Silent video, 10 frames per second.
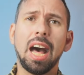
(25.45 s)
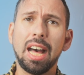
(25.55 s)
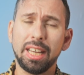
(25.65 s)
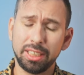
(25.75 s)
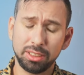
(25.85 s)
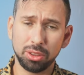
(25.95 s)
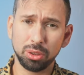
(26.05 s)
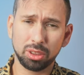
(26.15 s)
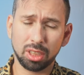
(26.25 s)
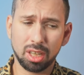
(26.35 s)
I
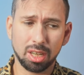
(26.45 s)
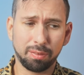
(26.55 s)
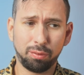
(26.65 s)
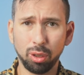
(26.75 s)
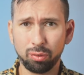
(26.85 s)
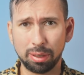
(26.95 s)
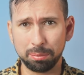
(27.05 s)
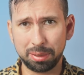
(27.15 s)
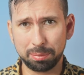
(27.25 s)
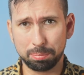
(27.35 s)
used a full frame